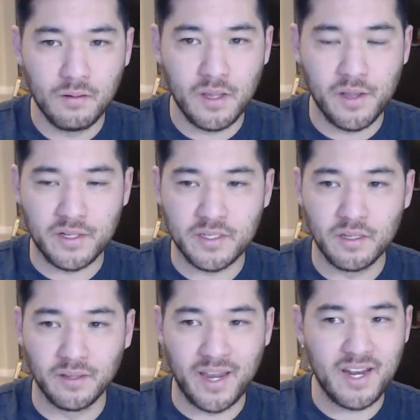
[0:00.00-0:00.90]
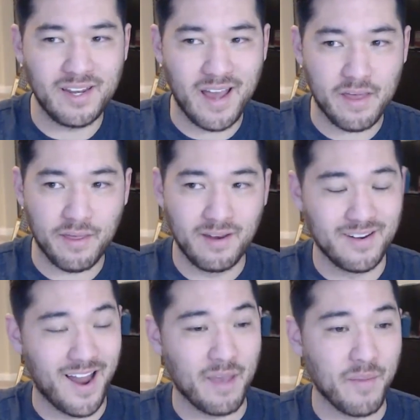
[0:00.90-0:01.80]
It's Lady Death
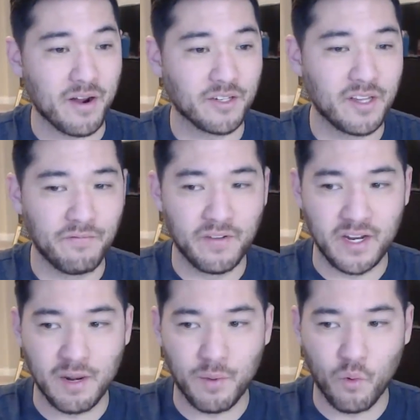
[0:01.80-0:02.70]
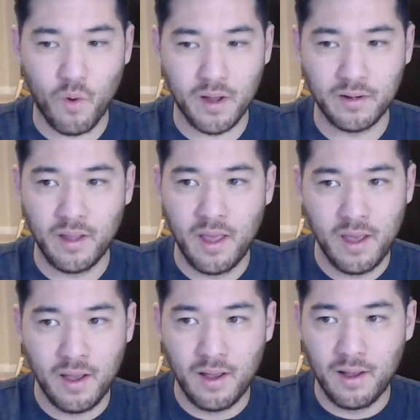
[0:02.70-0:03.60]
Nightmare Symphony #1.
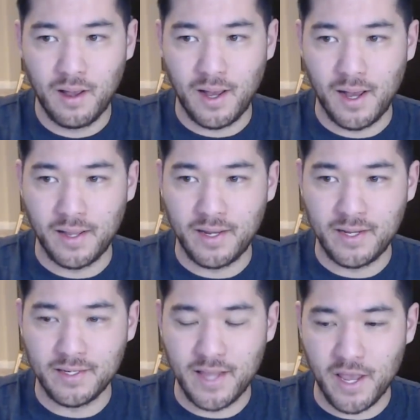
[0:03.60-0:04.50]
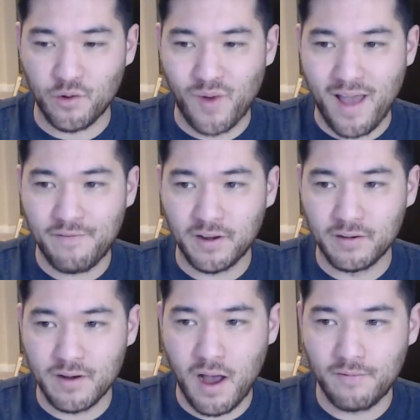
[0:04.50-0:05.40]
It is a graphic
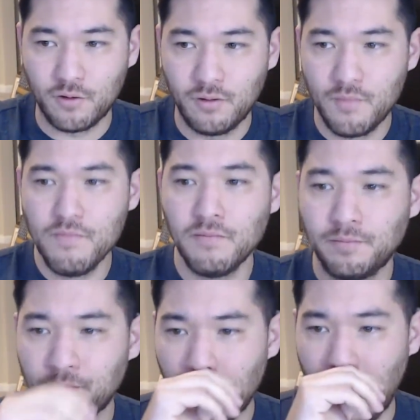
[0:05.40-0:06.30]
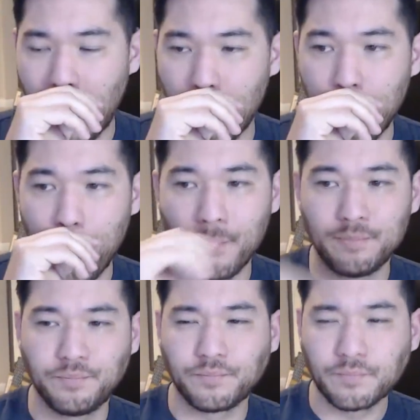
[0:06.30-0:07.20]
novel,
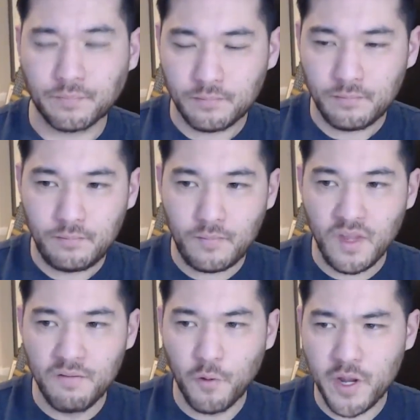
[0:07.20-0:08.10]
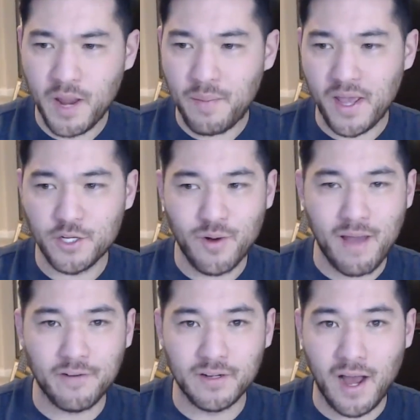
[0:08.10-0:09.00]
48-page
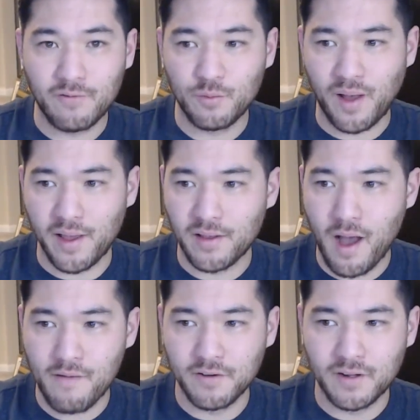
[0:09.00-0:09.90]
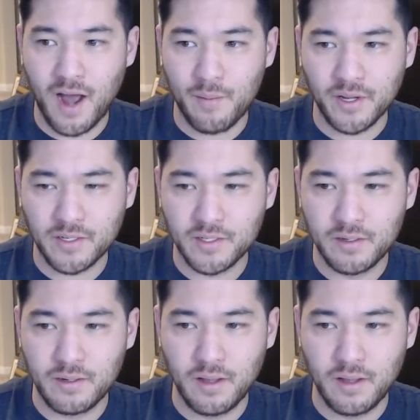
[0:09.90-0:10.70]
graphic novel by Coffin Comics.